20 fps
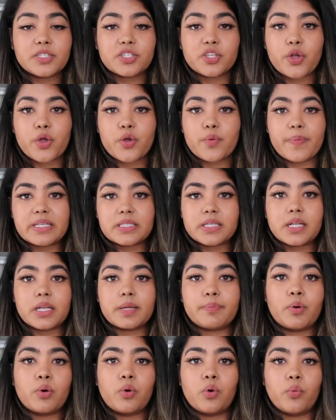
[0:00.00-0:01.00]
So
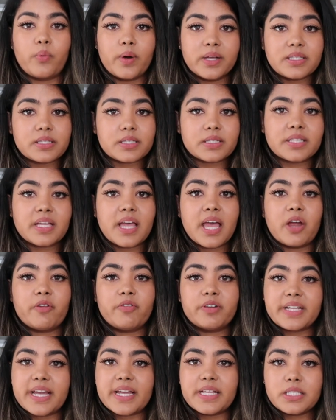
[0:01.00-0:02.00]
basically pour once,
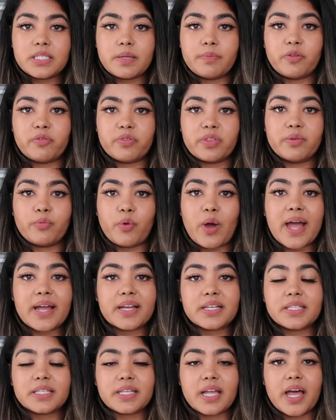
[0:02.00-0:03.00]
retain some of the
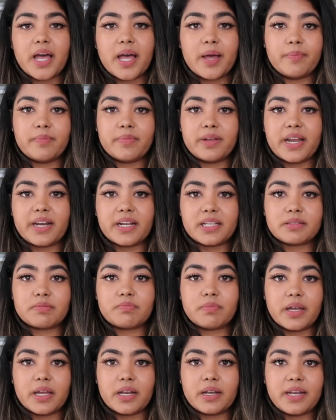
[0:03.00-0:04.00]
wax,
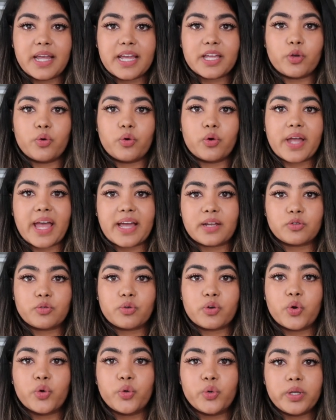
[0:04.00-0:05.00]
let your
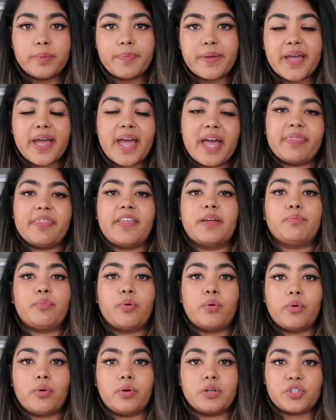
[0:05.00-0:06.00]
candle cool a bit, and then
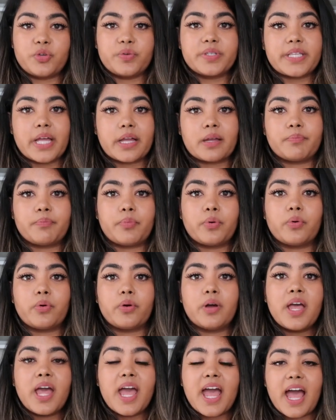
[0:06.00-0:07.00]
do a second
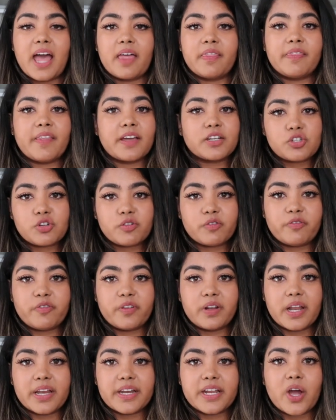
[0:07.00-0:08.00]
pour, and that should
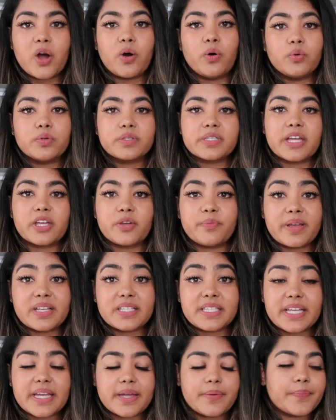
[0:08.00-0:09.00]
fill any holes that you may
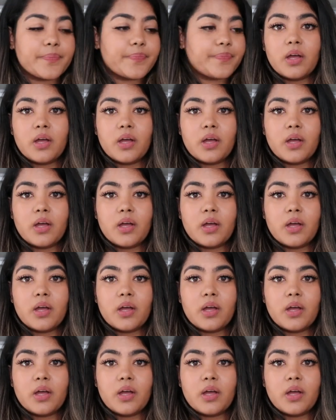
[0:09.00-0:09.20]
see.